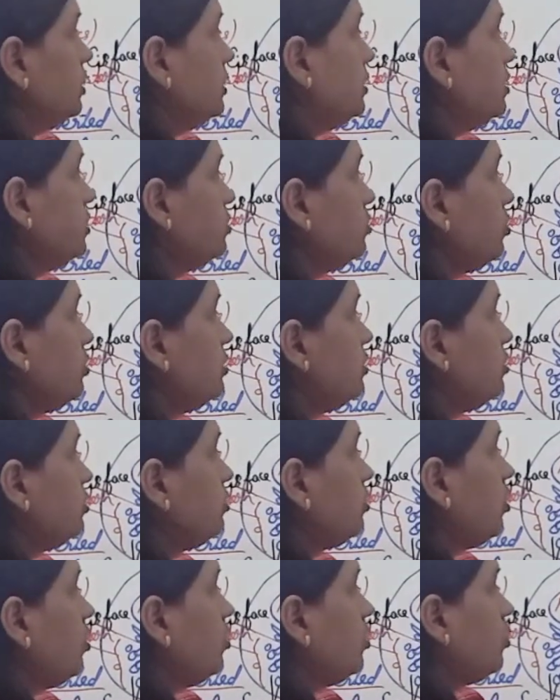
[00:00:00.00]
it is also
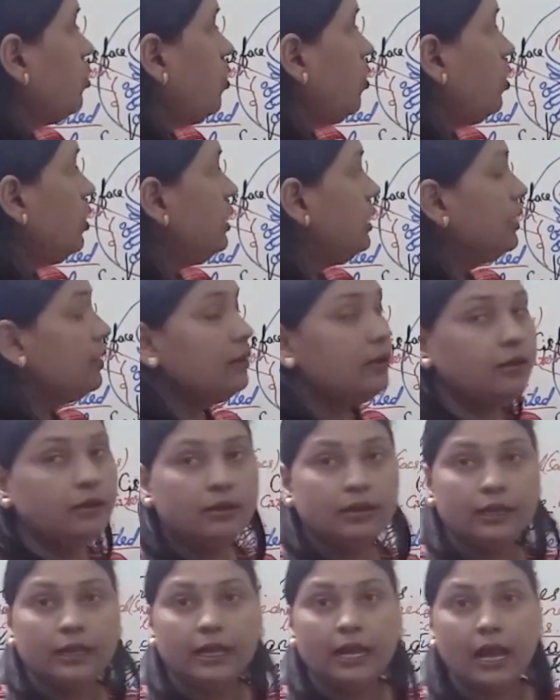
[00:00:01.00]
called a
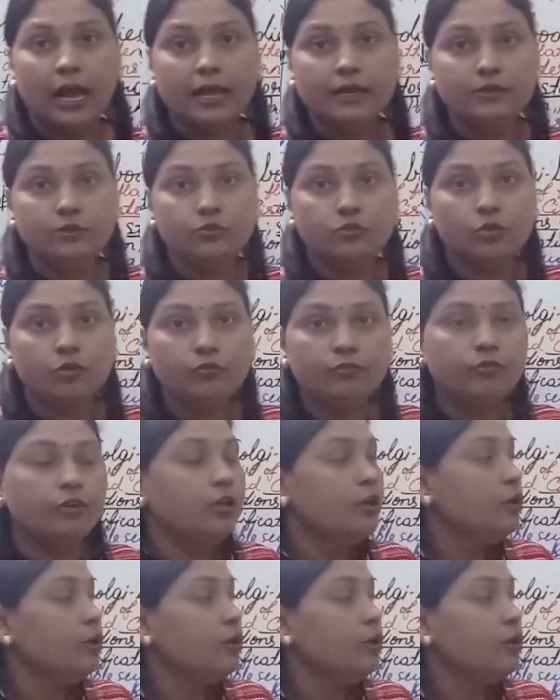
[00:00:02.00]
kind of